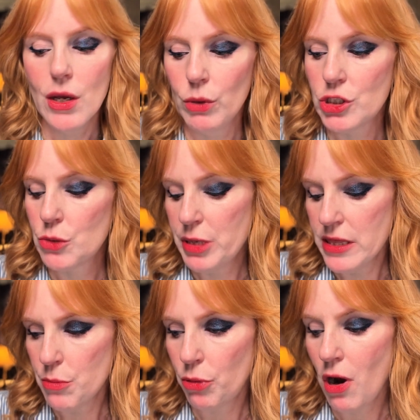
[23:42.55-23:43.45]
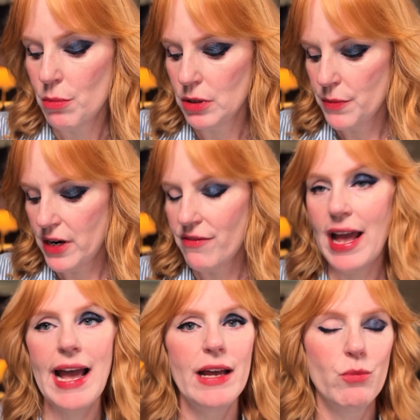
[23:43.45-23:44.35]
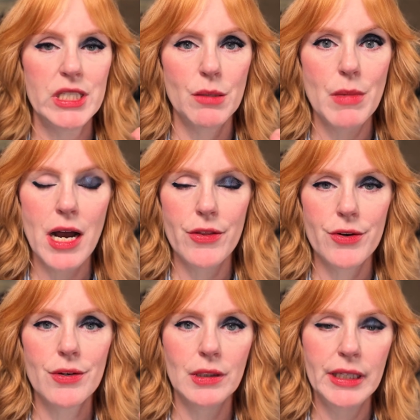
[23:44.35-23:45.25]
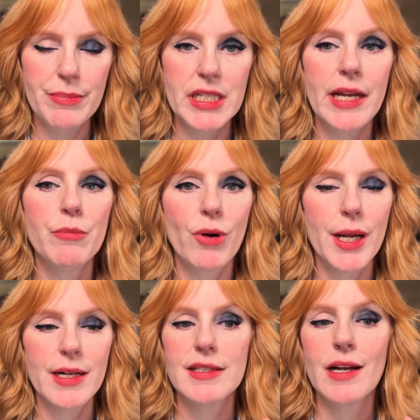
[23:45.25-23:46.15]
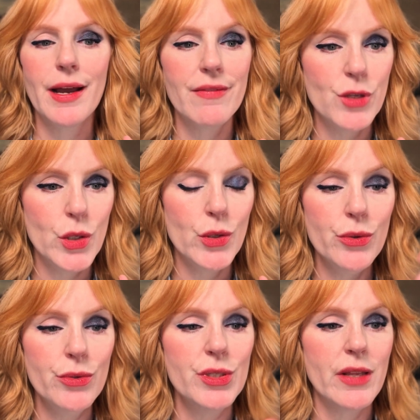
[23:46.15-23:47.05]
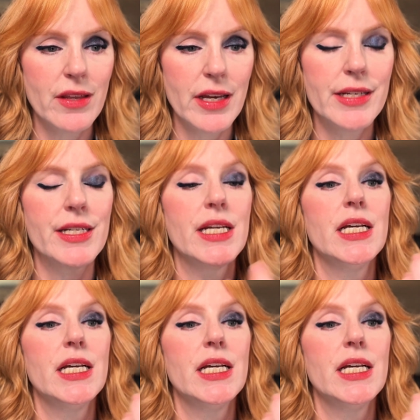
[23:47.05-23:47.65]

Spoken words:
which has been the problem that I've had with some other lip stain products that I have used, that